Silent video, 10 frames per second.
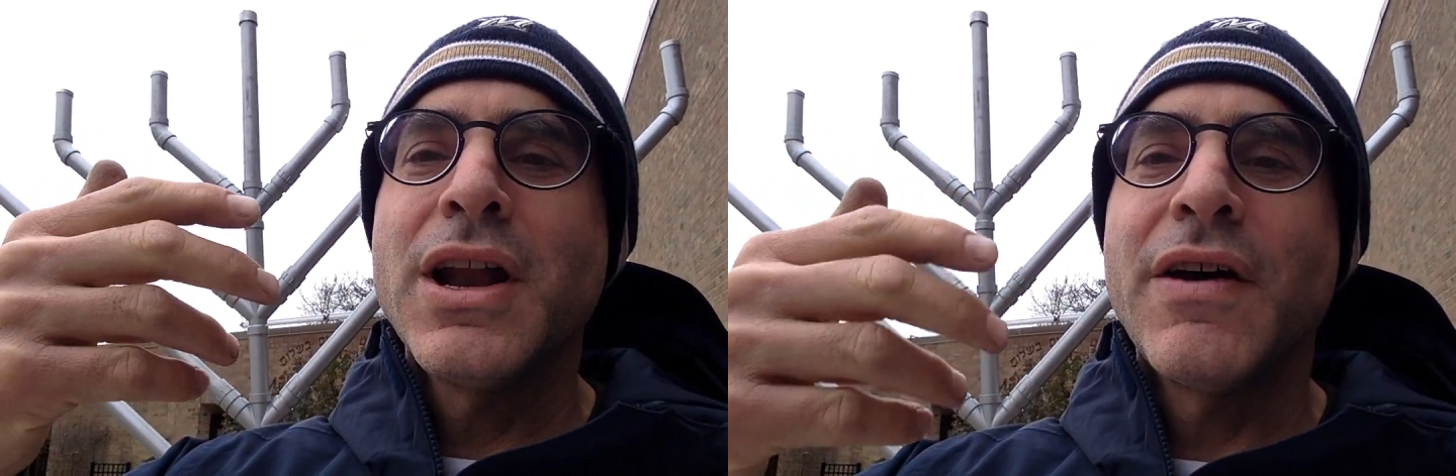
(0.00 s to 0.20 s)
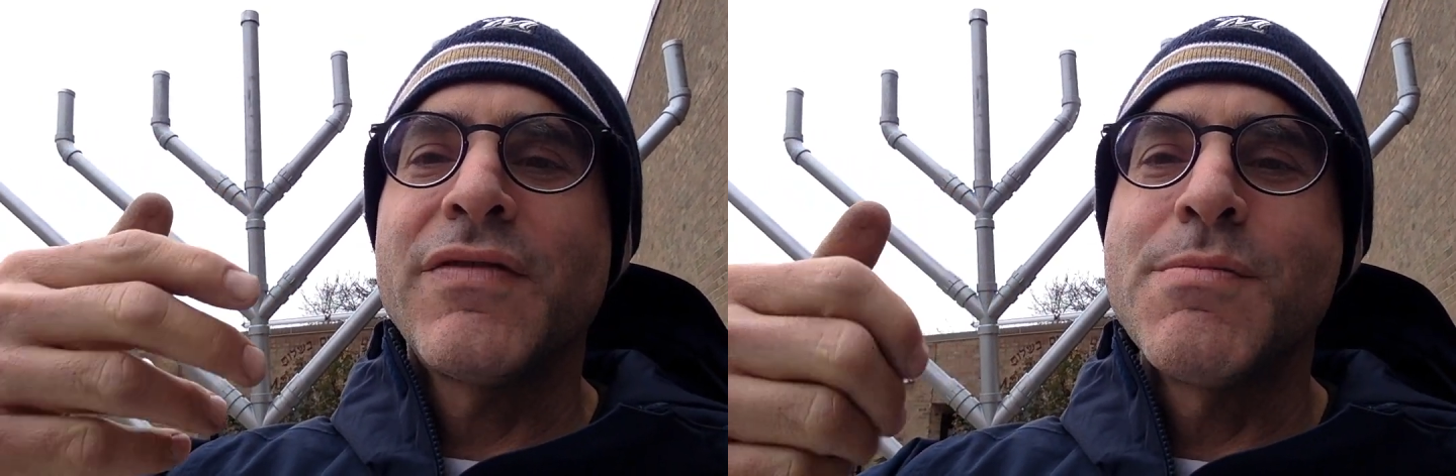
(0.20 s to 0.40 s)

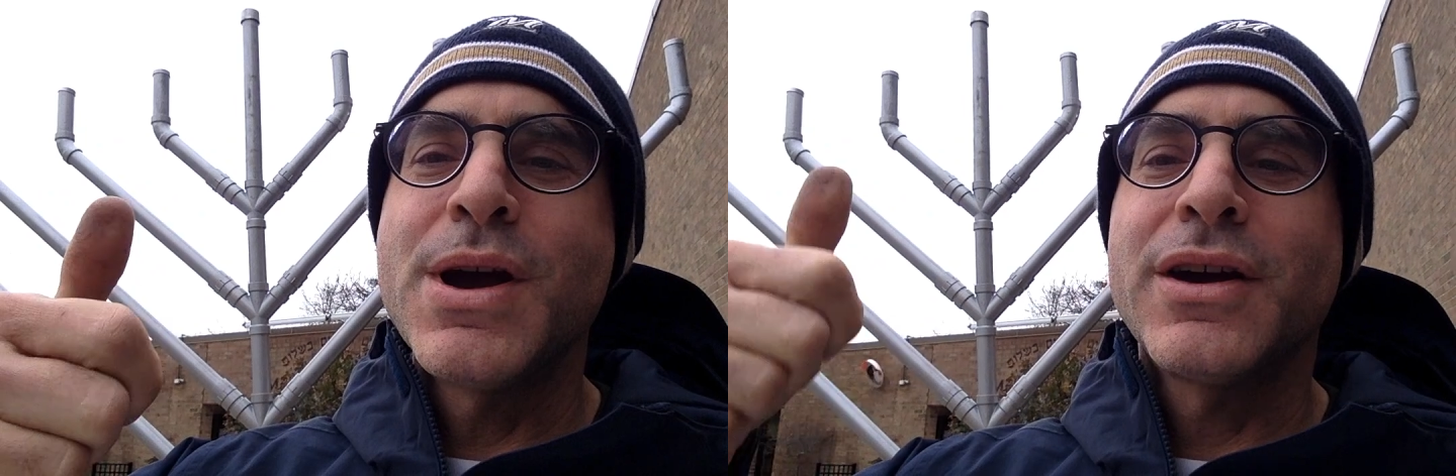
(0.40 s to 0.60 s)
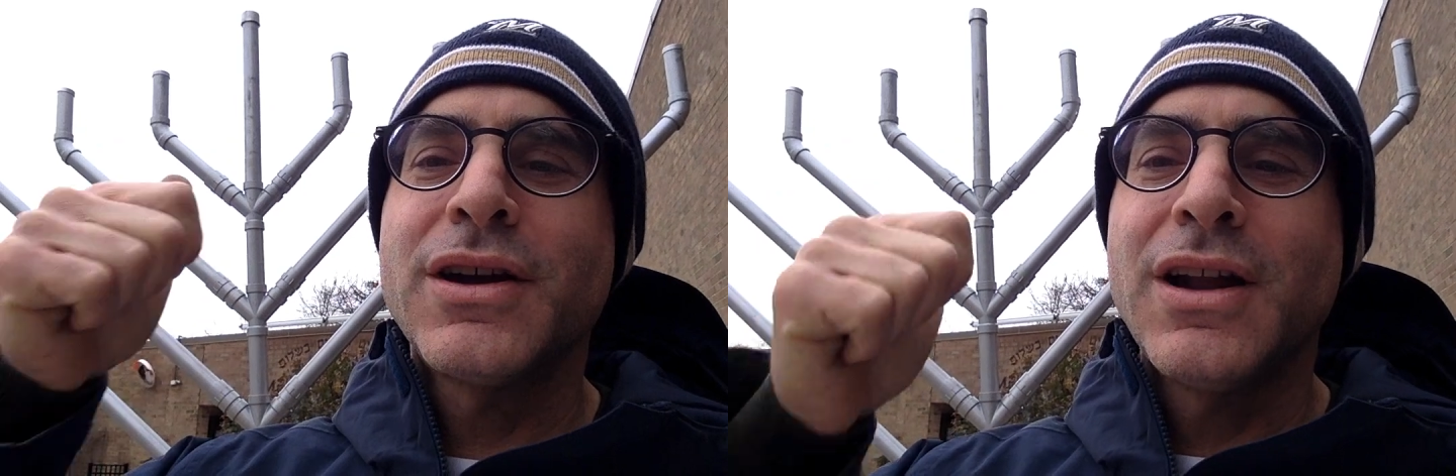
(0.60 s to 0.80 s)
of the
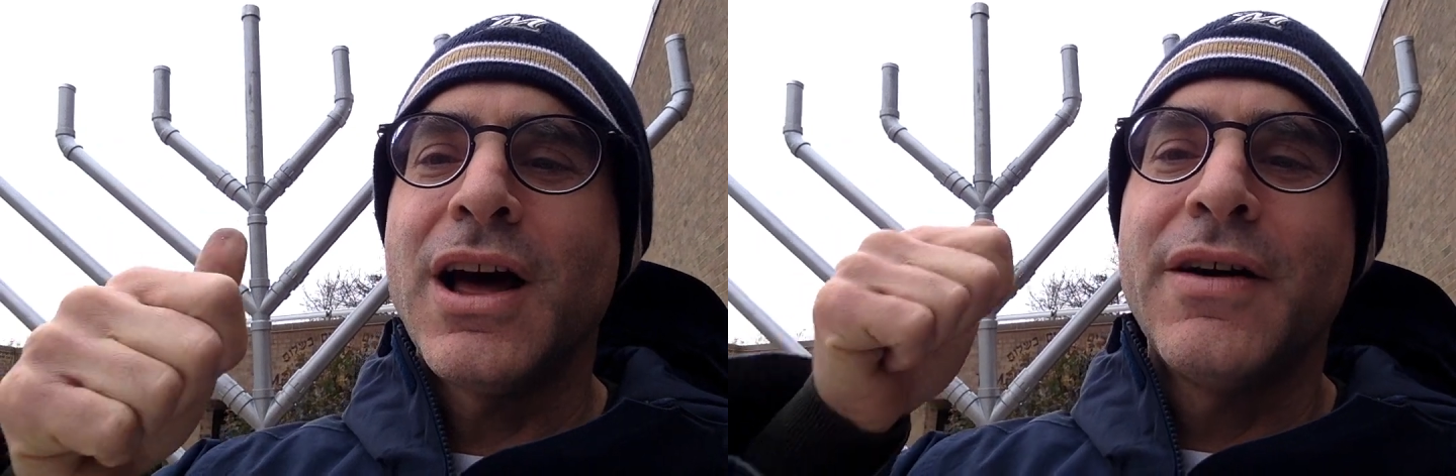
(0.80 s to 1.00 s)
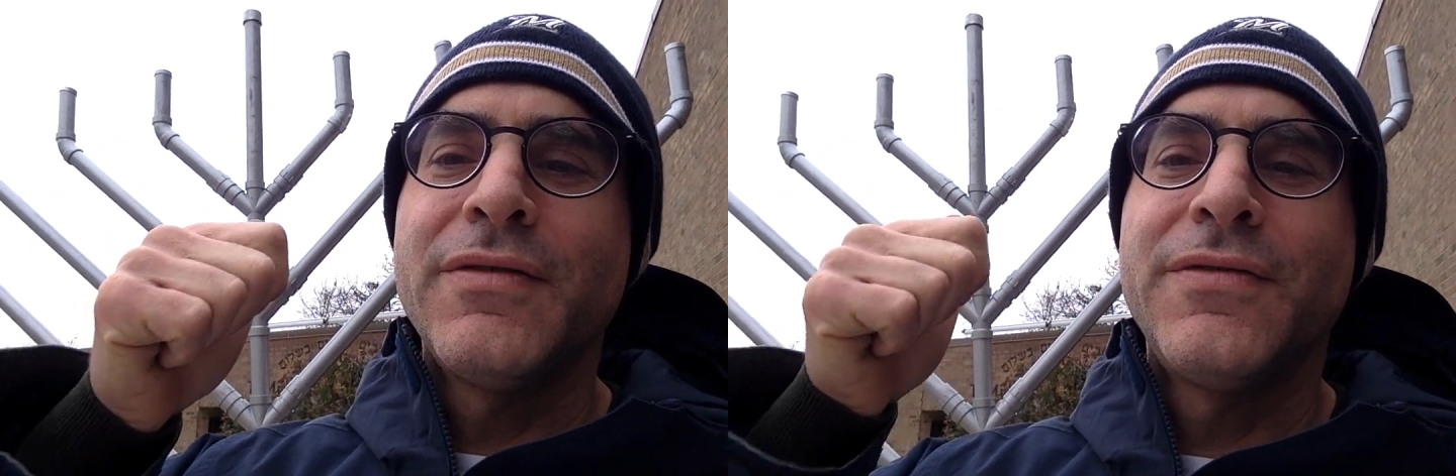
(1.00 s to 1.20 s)
miracle
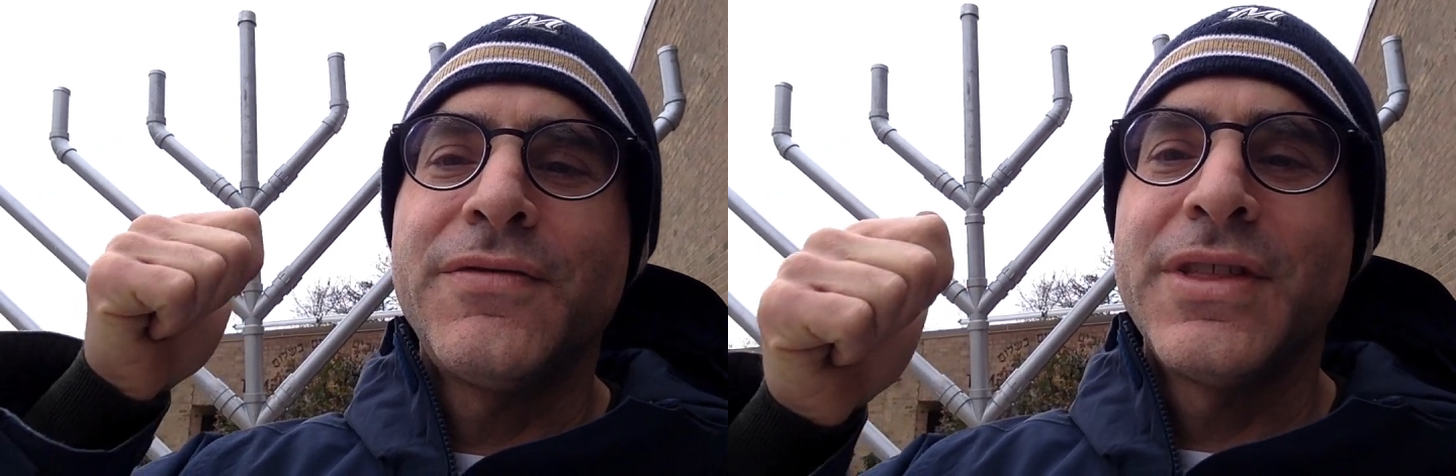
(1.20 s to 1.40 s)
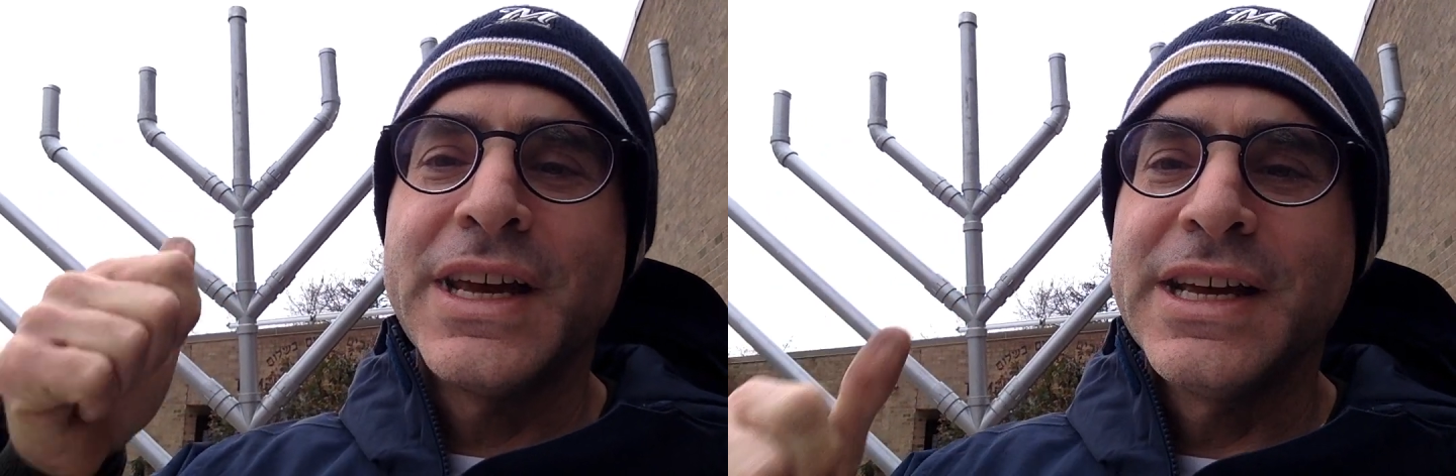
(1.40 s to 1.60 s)
of
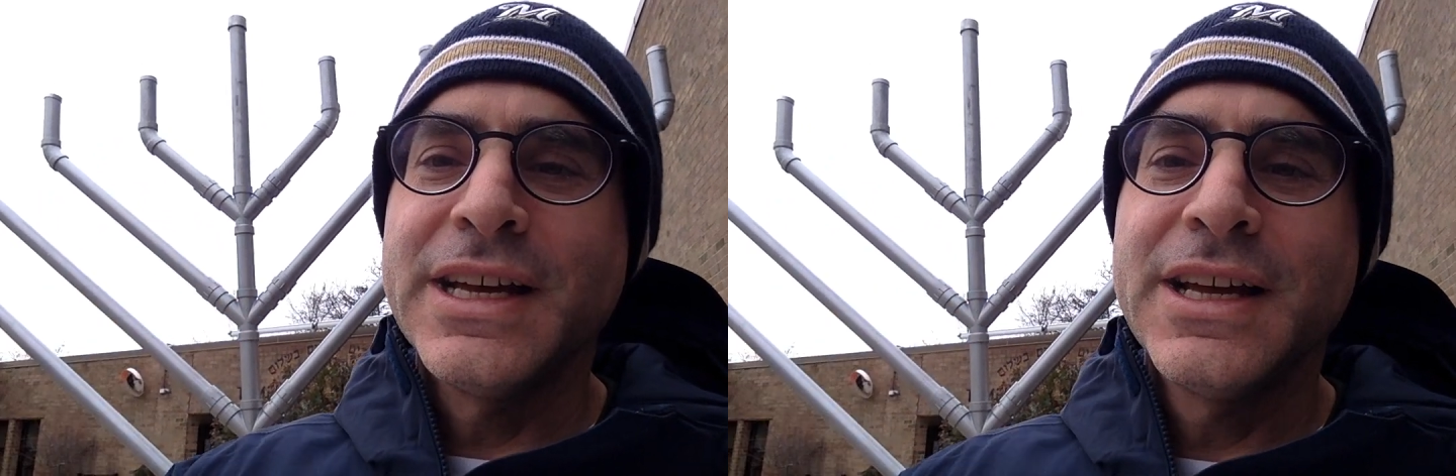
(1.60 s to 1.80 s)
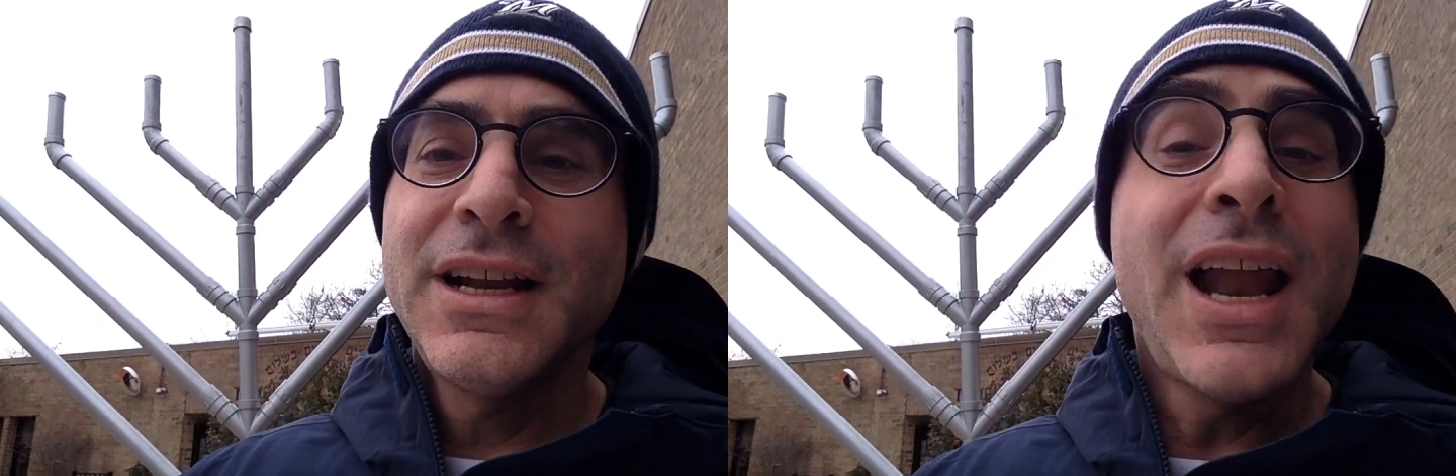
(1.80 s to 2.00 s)
the